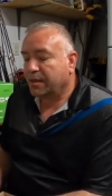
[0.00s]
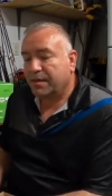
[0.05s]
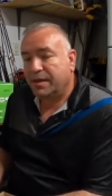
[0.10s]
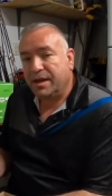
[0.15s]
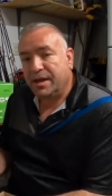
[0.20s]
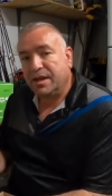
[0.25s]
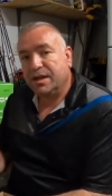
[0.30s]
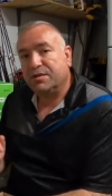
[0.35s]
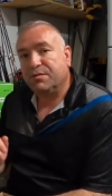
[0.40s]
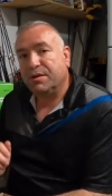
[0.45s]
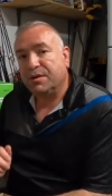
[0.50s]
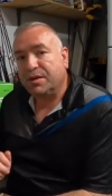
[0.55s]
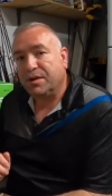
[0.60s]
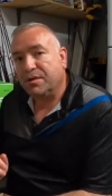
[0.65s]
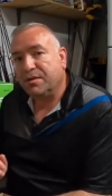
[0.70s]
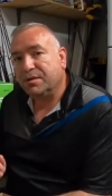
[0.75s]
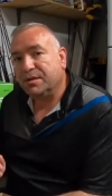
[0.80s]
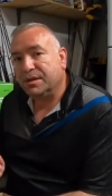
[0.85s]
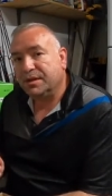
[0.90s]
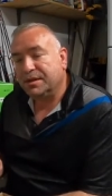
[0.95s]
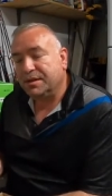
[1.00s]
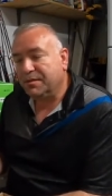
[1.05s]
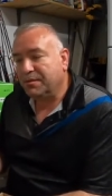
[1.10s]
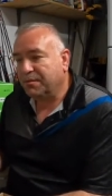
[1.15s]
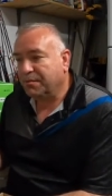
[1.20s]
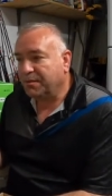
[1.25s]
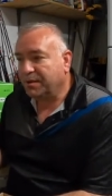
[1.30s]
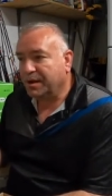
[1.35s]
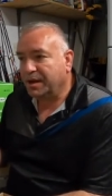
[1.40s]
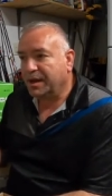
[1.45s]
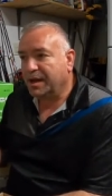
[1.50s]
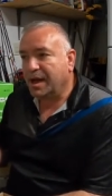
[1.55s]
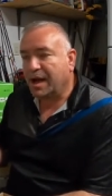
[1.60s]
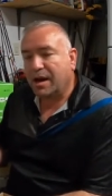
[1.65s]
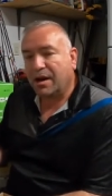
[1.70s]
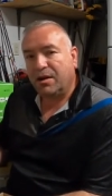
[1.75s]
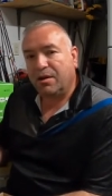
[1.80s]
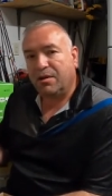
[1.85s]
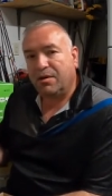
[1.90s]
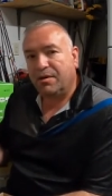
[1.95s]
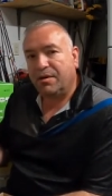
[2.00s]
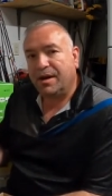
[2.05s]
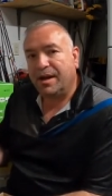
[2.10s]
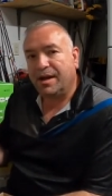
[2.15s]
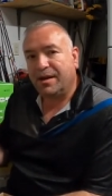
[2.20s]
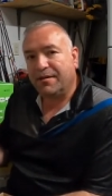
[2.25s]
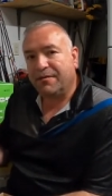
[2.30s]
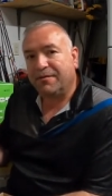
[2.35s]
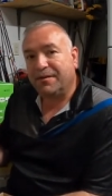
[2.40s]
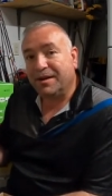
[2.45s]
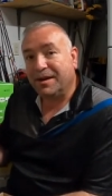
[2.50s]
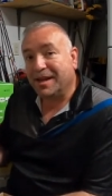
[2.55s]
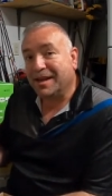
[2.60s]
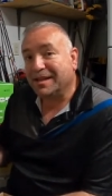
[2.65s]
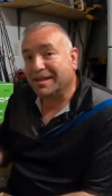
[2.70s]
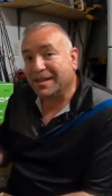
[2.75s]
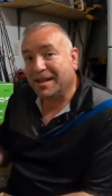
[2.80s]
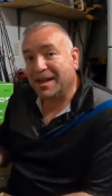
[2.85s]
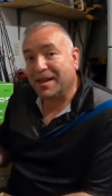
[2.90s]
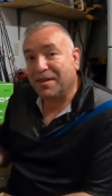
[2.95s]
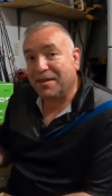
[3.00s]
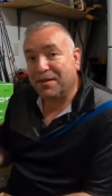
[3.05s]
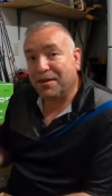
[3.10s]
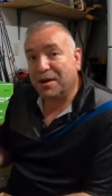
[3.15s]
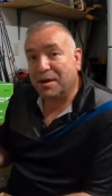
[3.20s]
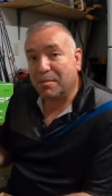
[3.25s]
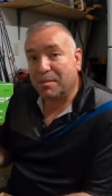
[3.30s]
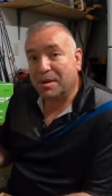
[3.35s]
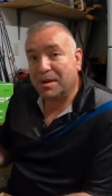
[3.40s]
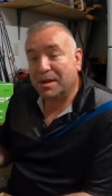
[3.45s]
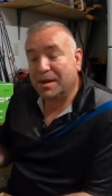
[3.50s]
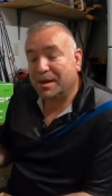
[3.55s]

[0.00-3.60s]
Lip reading: Thing is with those is you really got to learn how to finesse that thumb.